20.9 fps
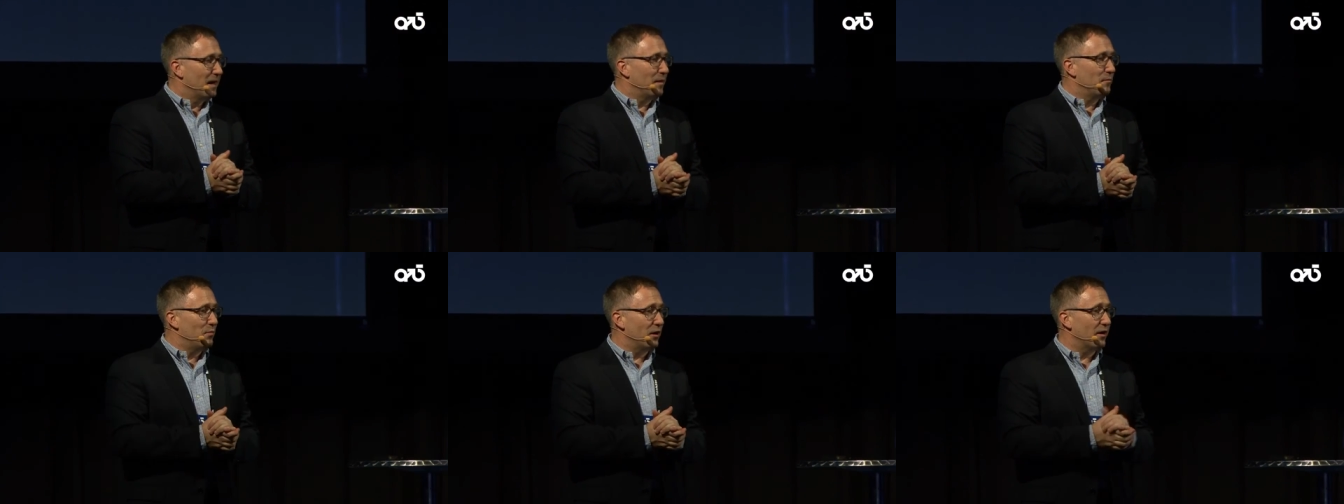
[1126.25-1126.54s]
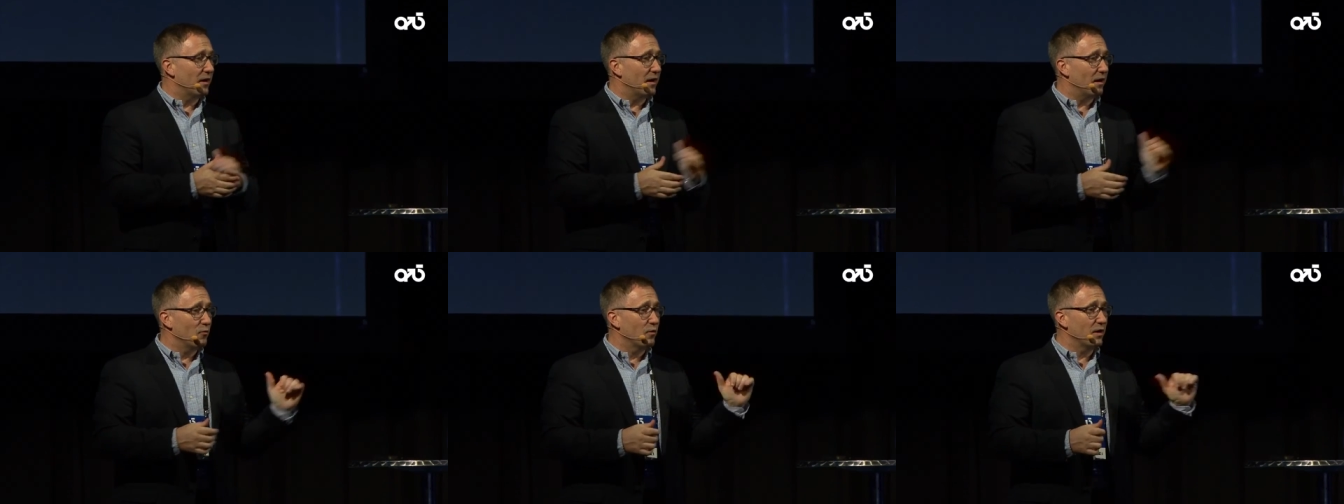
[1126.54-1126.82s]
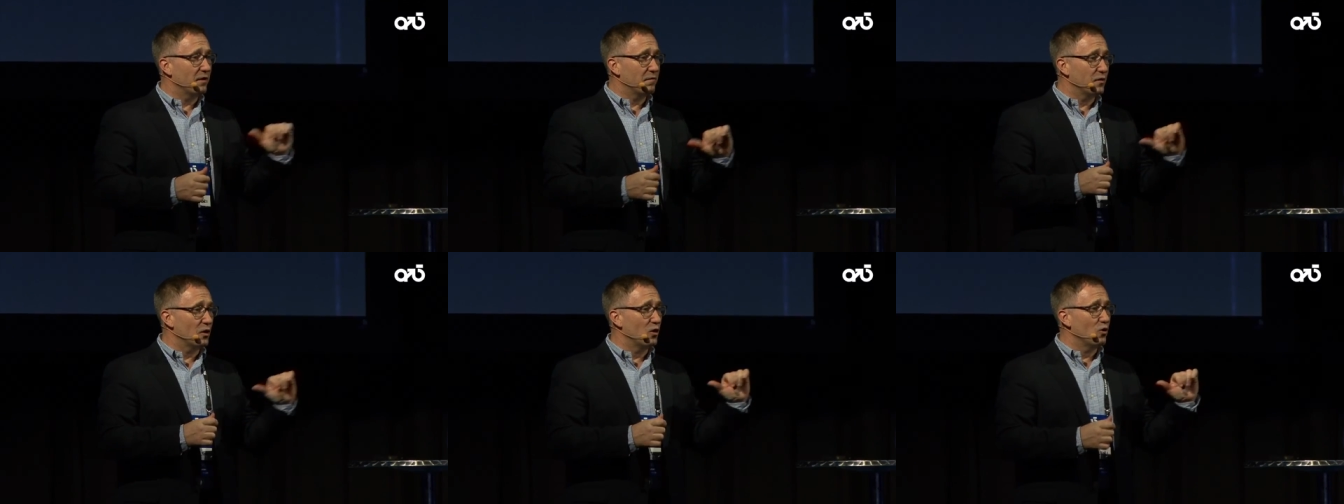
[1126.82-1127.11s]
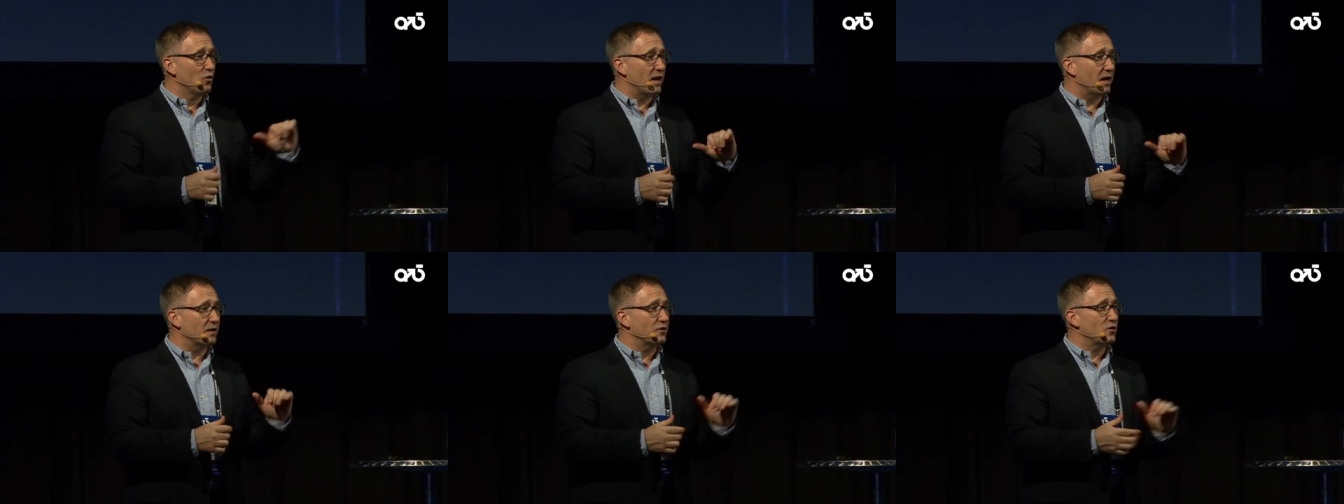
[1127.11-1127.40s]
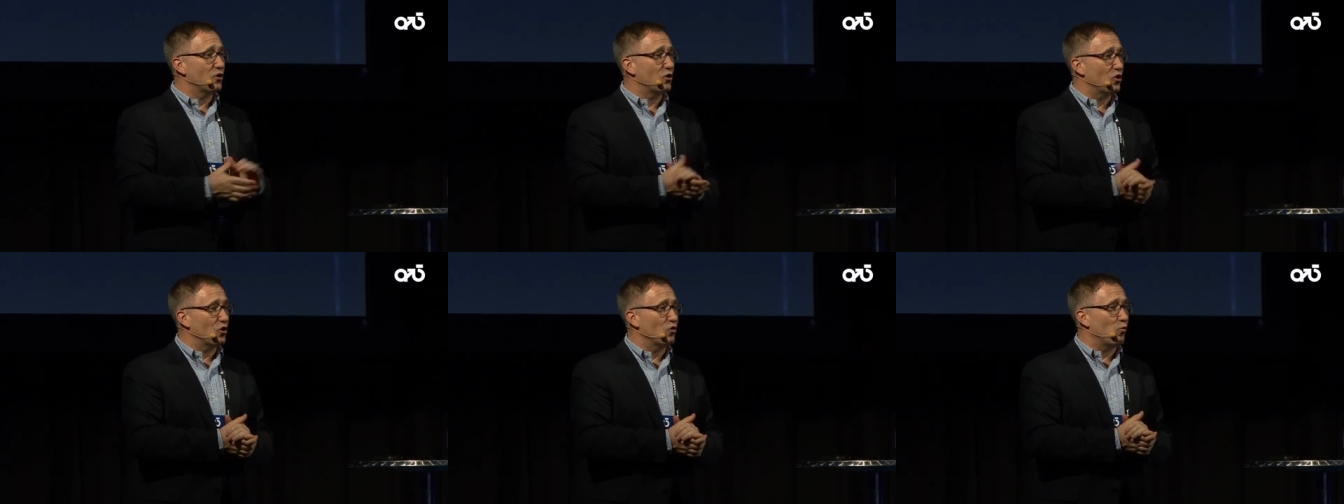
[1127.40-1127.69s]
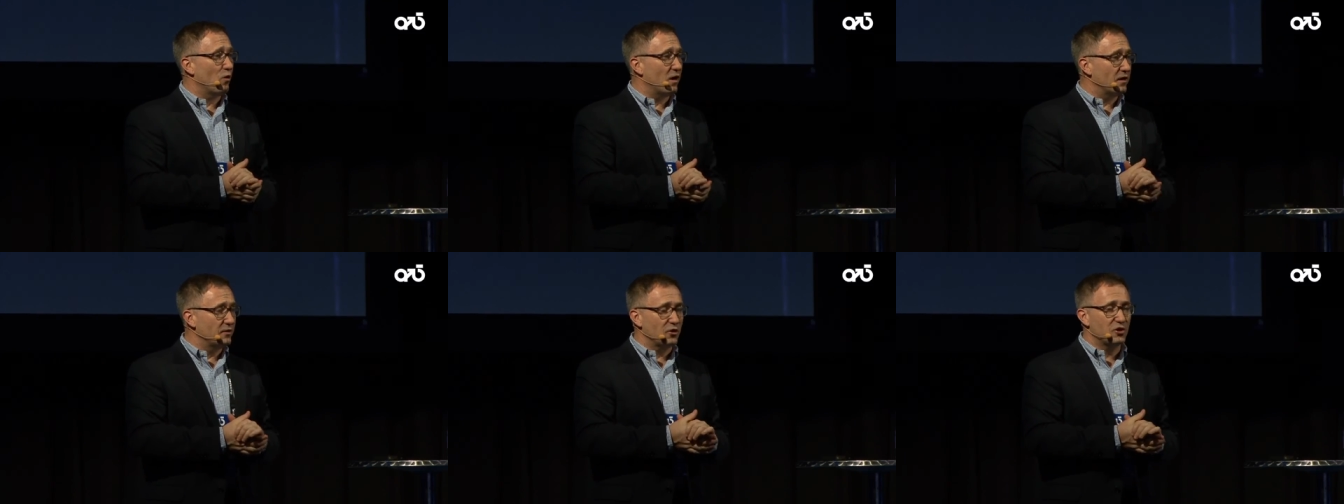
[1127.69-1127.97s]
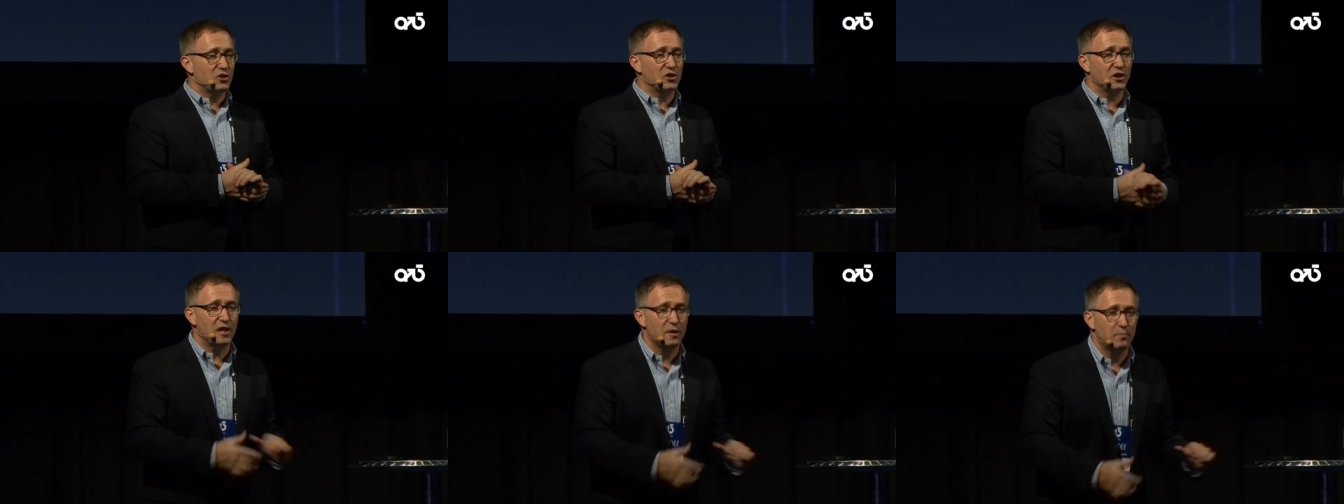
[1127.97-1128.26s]
But uh, if you look at the Q1, the
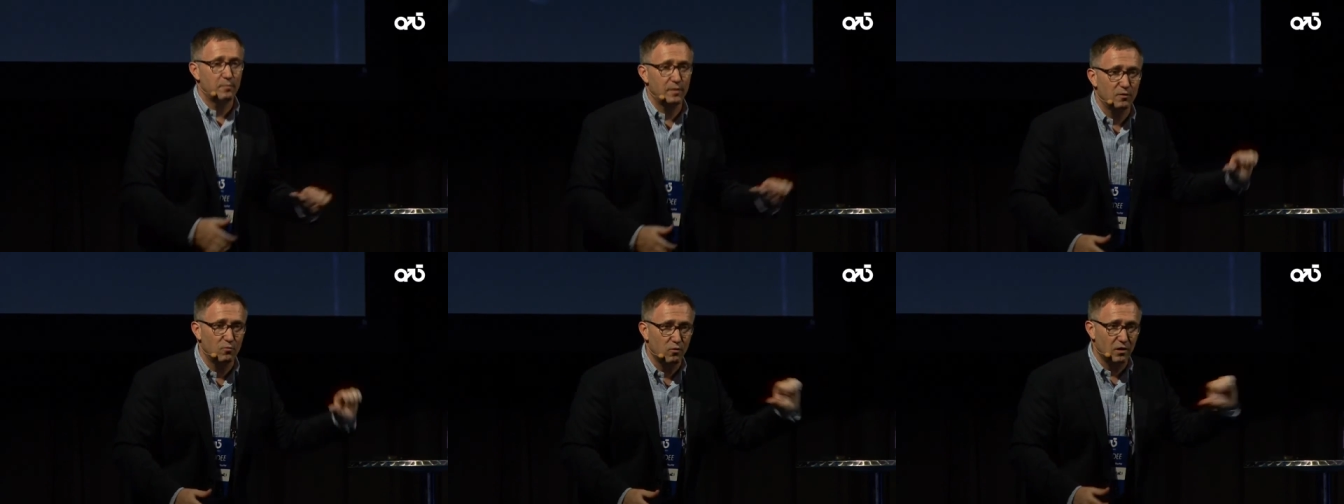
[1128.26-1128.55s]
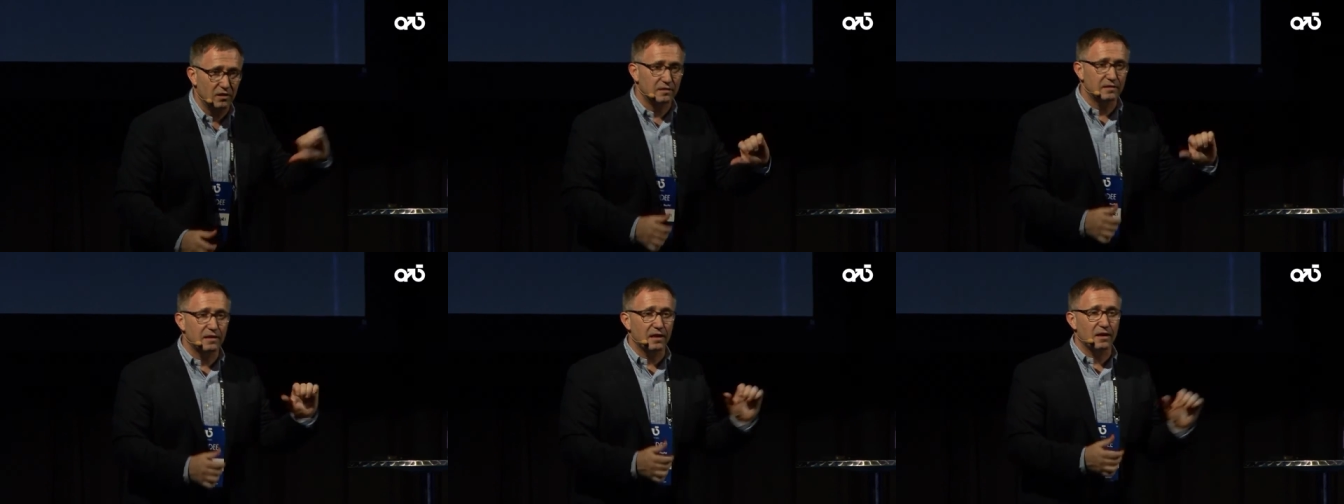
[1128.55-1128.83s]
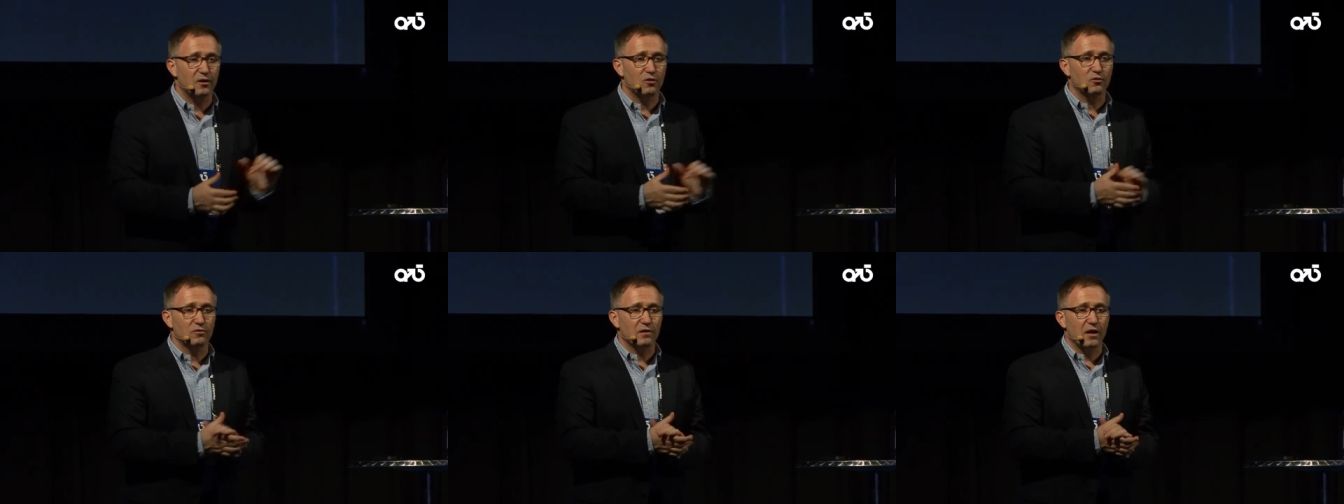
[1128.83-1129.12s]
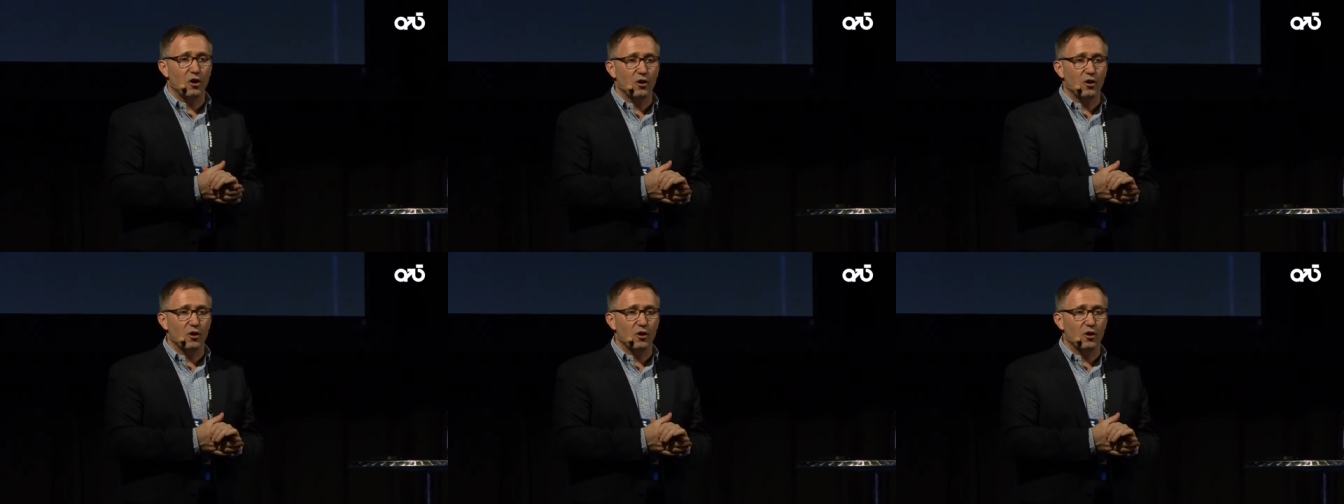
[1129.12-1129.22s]
GDP was down,